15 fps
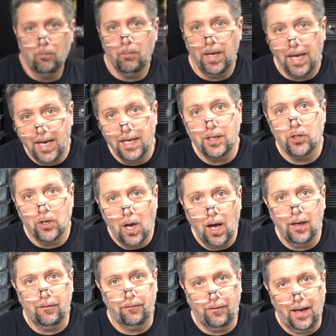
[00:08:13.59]
Page
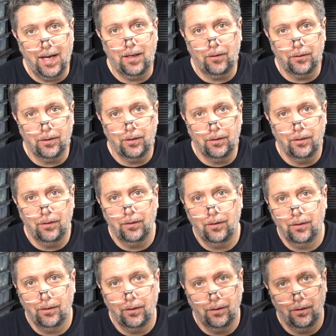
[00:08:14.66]
not found.
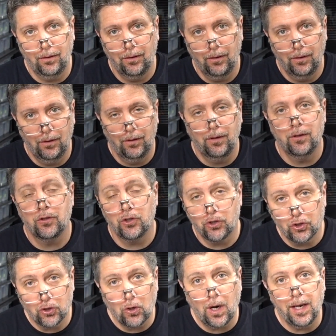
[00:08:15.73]

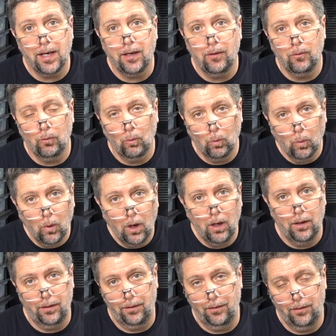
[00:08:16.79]
Strike
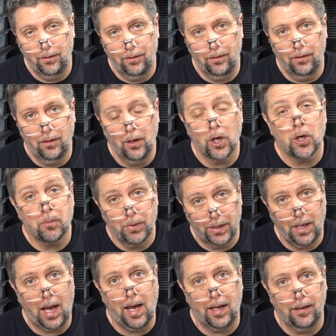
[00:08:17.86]
one,
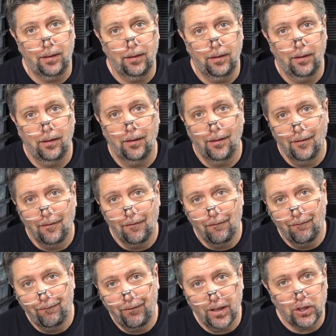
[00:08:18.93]
Herpstat.
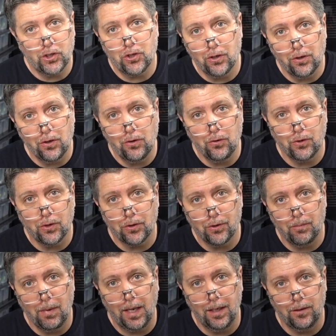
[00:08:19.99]
Fix your
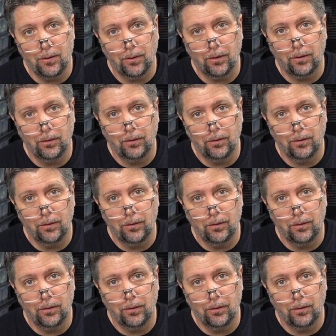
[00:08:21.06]
user's manual.